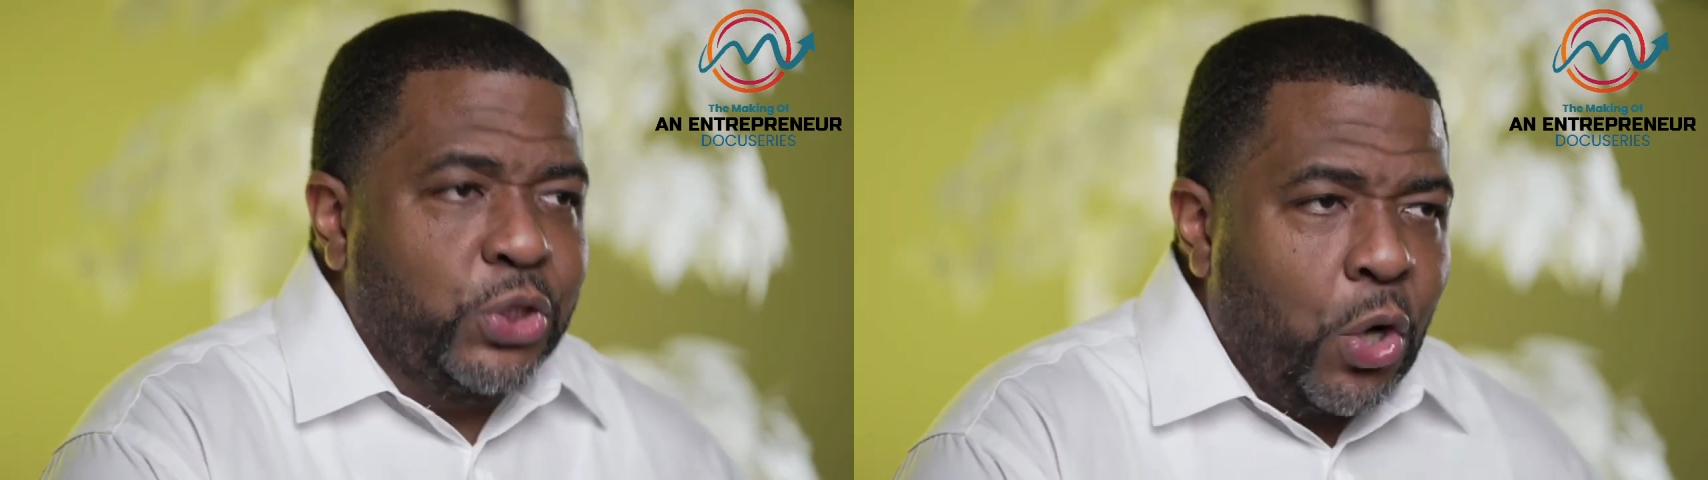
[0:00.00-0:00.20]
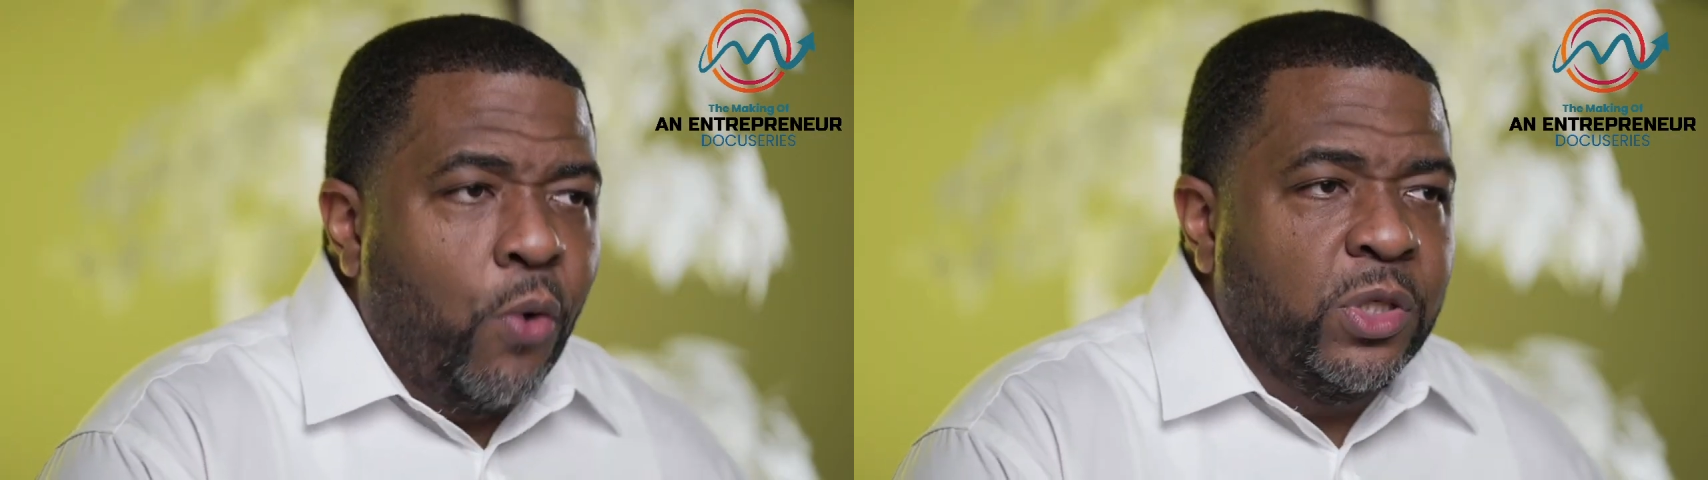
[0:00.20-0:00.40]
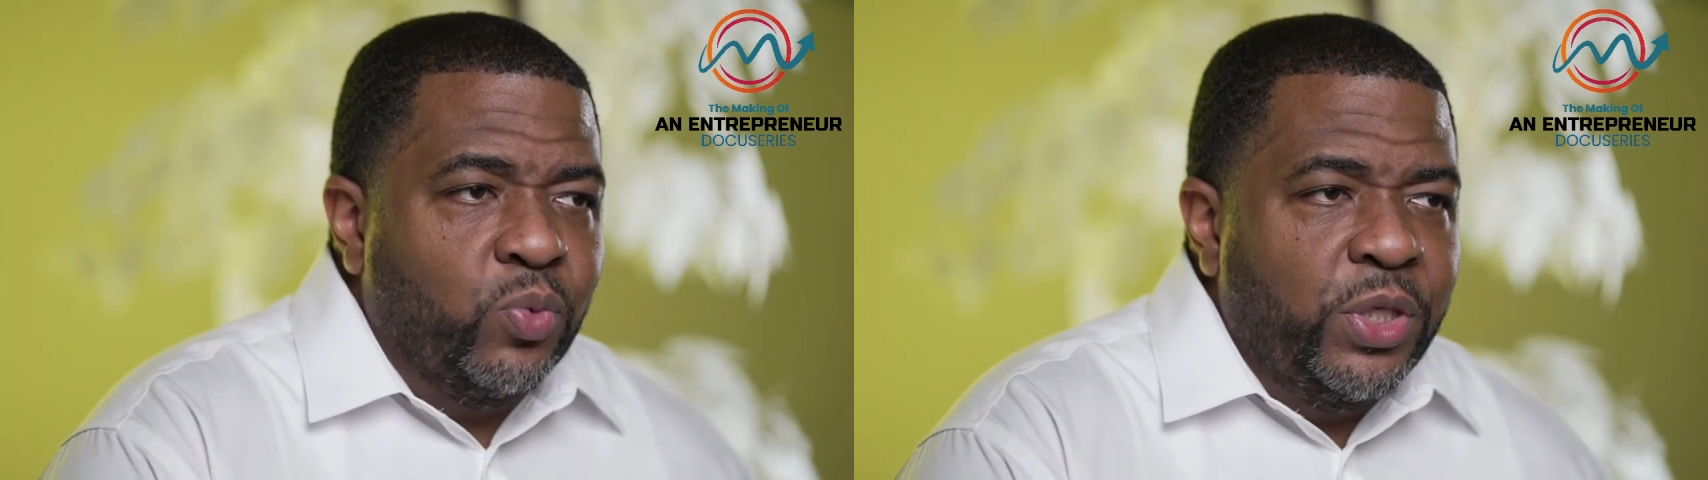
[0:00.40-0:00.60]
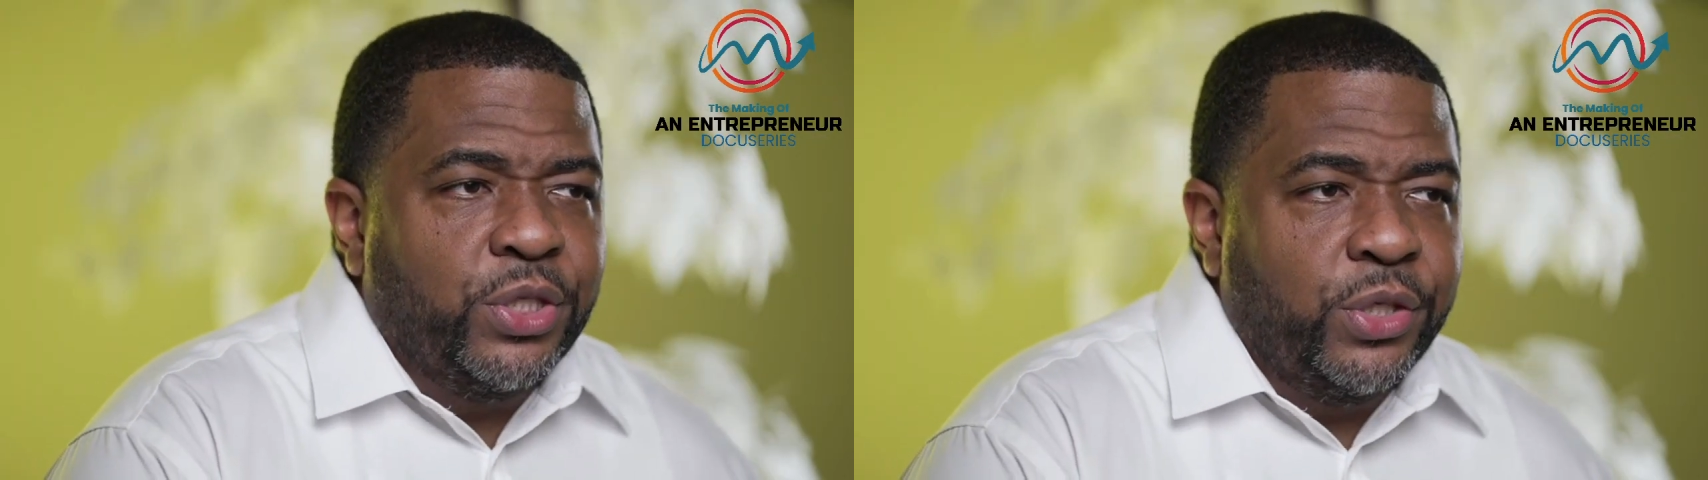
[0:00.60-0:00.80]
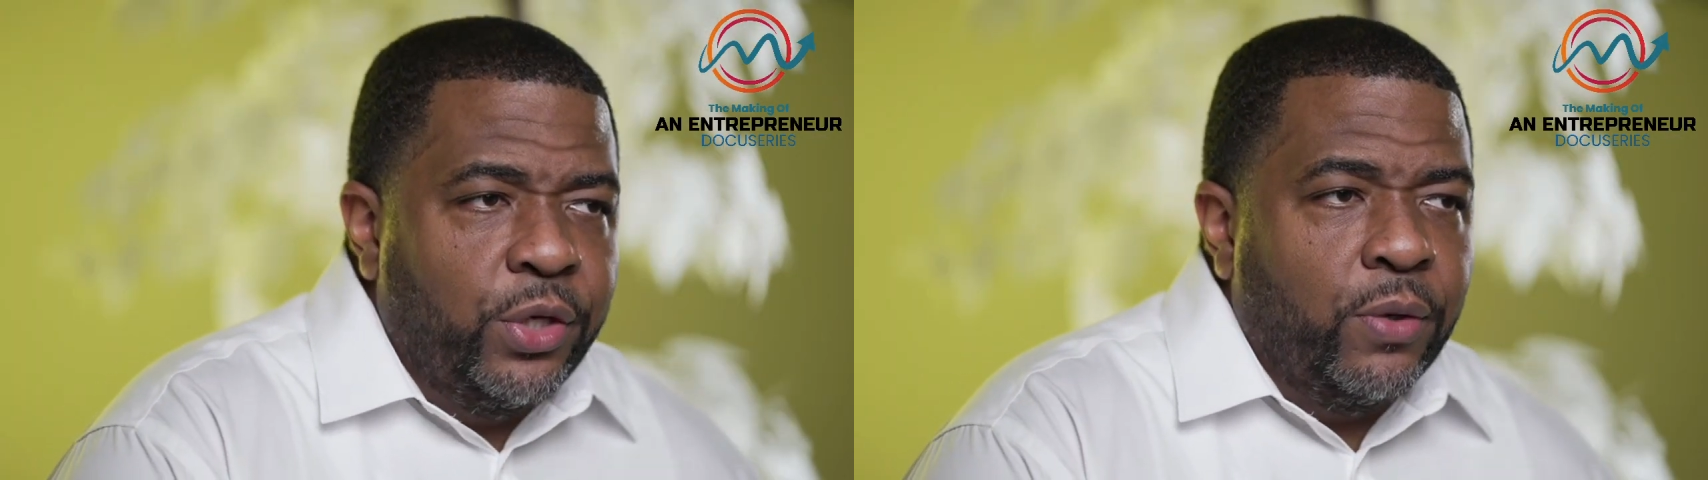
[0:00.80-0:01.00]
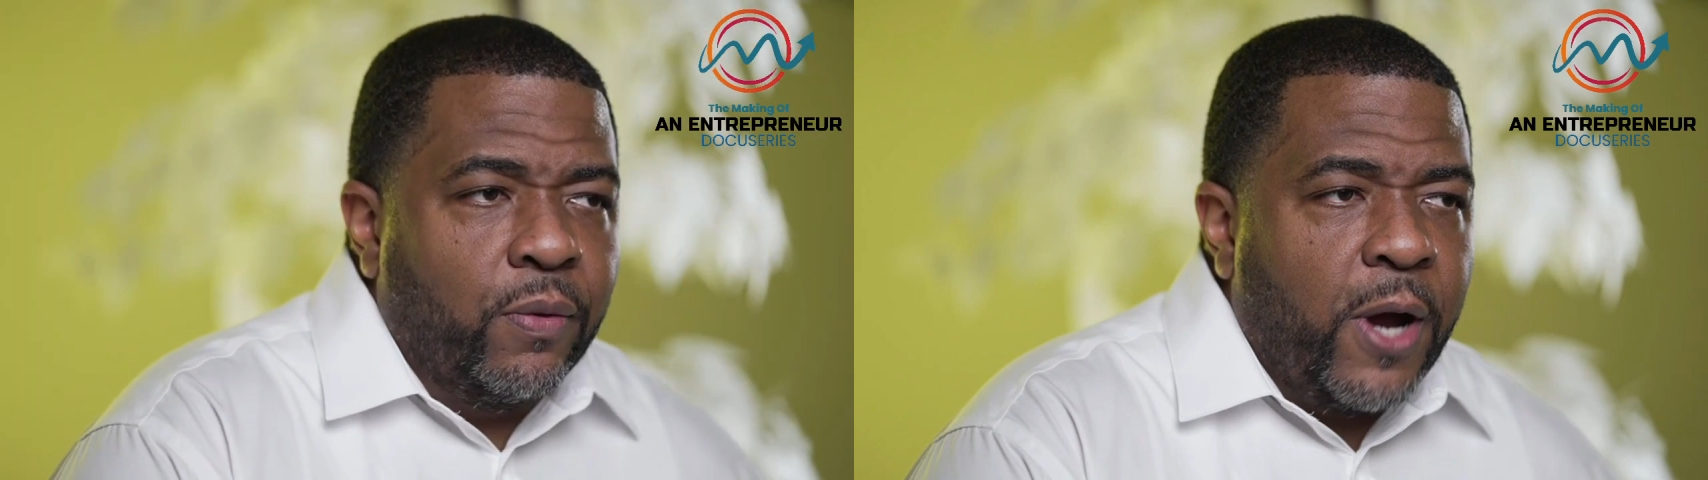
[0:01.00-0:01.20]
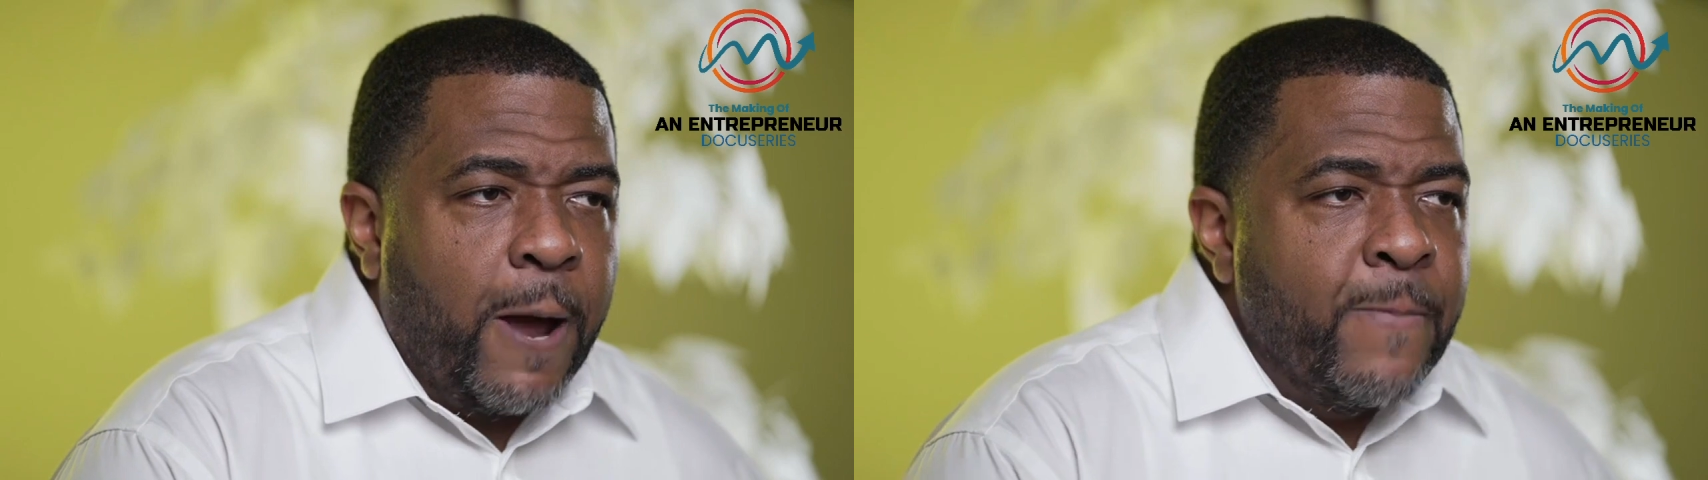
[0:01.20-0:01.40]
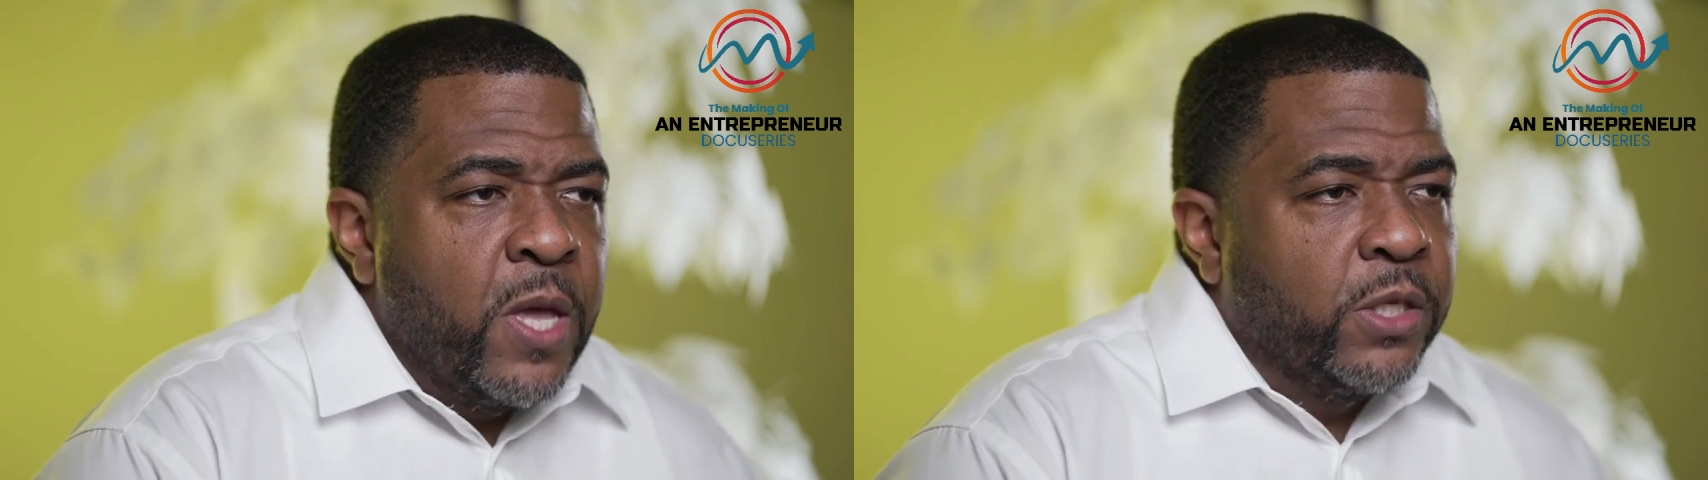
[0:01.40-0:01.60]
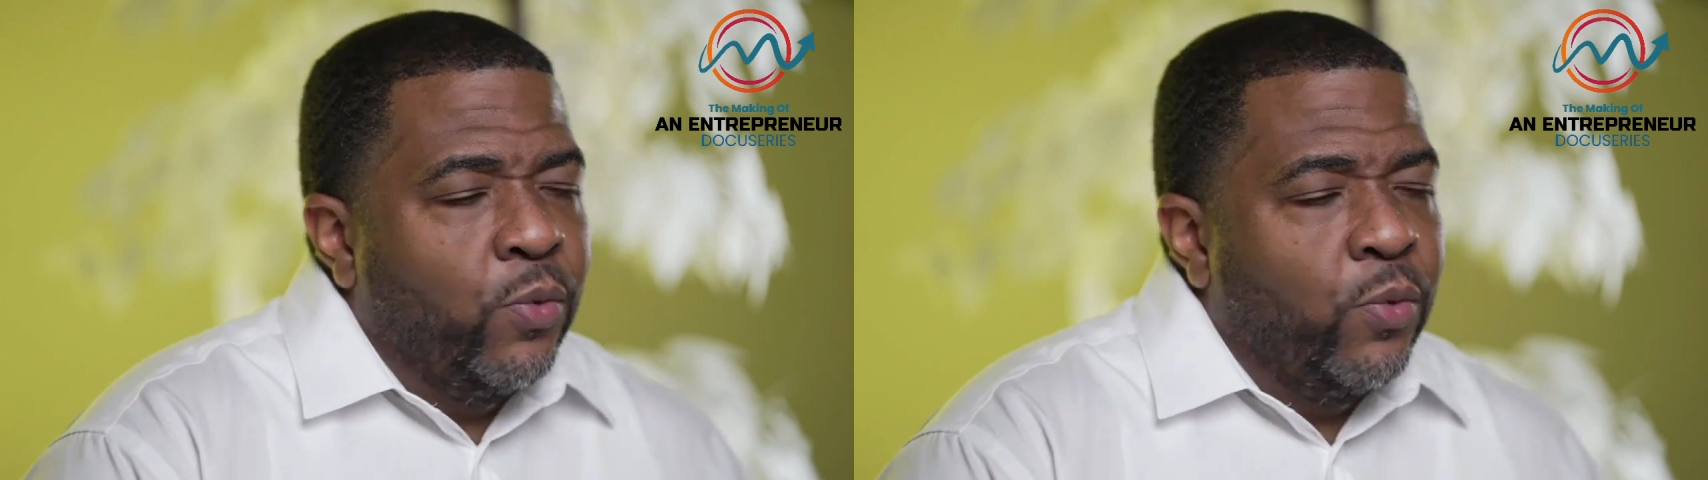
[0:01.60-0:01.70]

told us we should do, right?